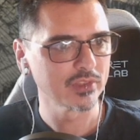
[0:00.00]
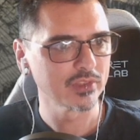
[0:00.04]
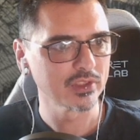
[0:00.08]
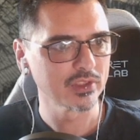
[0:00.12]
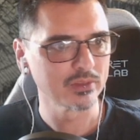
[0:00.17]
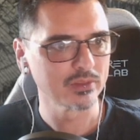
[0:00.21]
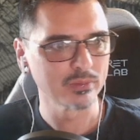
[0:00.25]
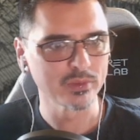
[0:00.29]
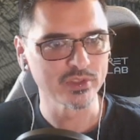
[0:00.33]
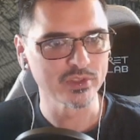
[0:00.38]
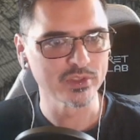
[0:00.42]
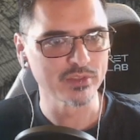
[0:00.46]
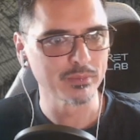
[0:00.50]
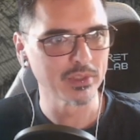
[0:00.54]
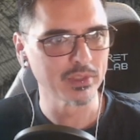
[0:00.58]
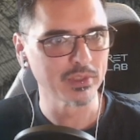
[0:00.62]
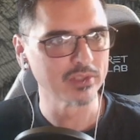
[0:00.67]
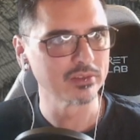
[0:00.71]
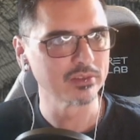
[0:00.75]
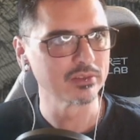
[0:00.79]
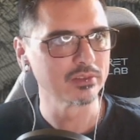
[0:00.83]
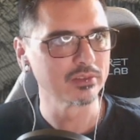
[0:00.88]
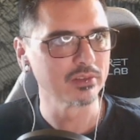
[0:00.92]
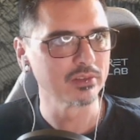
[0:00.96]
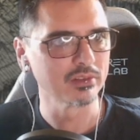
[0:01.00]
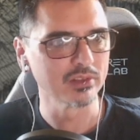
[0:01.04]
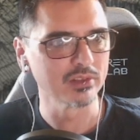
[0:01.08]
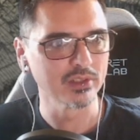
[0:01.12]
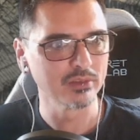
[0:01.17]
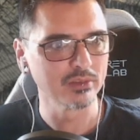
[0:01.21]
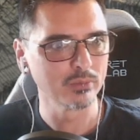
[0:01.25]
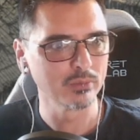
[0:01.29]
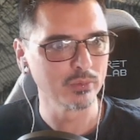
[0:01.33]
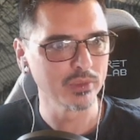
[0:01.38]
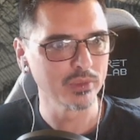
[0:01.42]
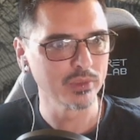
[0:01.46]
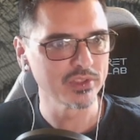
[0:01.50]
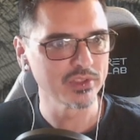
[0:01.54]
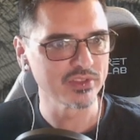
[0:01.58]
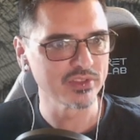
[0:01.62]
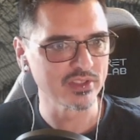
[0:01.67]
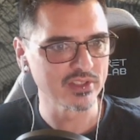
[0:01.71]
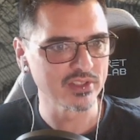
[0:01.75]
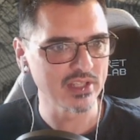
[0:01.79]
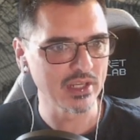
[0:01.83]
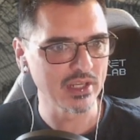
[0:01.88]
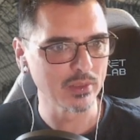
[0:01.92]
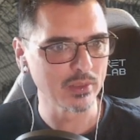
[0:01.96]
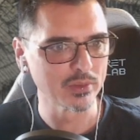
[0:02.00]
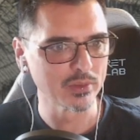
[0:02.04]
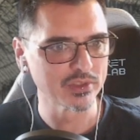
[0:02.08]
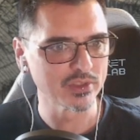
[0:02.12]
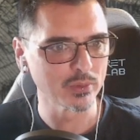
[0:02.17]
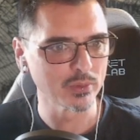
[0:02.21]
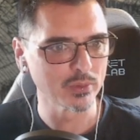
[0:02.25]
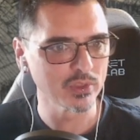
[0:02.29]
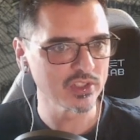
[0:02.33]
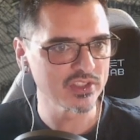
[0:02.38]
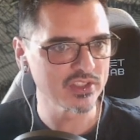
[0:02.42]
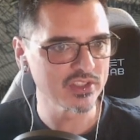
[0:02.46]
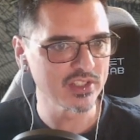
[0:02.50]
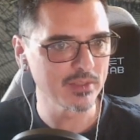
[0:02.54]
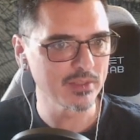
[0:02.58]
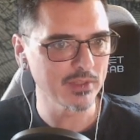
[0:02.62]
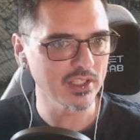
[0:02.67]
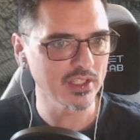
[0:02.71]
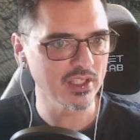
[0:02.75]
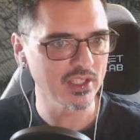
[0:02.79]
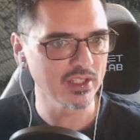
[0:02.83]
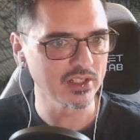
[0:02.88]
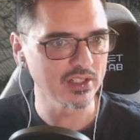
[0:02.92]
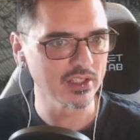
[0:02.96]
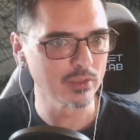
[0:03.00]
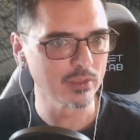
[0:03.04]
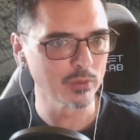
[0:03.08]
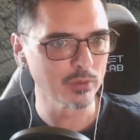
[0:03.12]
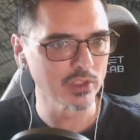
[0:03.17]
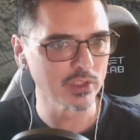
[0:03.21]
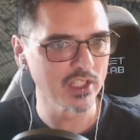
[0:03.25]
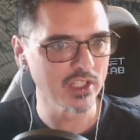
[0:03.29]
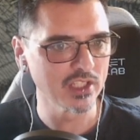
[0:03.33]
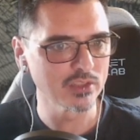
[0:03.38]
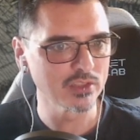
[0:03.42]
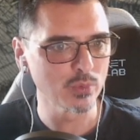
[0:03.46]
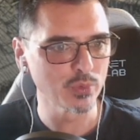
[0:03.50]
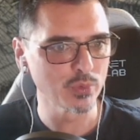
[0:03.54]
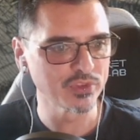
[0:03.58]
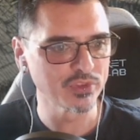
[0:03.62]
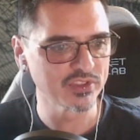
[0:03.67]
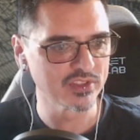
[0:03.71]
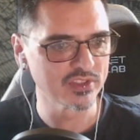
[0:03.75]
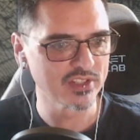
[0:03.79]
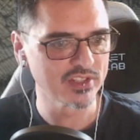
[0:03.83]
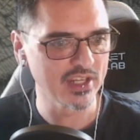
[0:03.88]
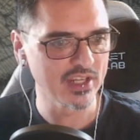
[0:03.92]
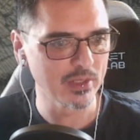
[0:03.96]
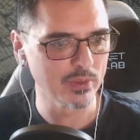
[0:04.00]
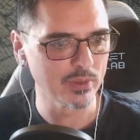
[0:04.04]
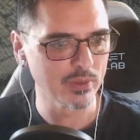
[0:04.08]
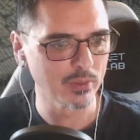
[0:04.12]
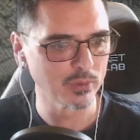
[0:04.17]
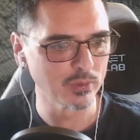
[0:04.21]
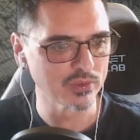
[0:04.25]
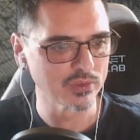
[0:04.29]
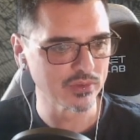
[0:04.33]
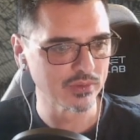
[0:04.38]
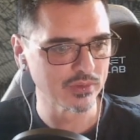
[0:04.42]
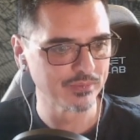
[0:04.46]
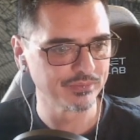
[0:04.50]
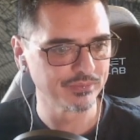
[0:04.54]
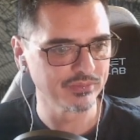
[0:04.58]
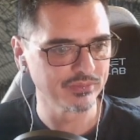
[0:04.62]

Where's the button? Alright, where's the tower? So we're going to sneak back out and then we're going to head towards the tower that we saw.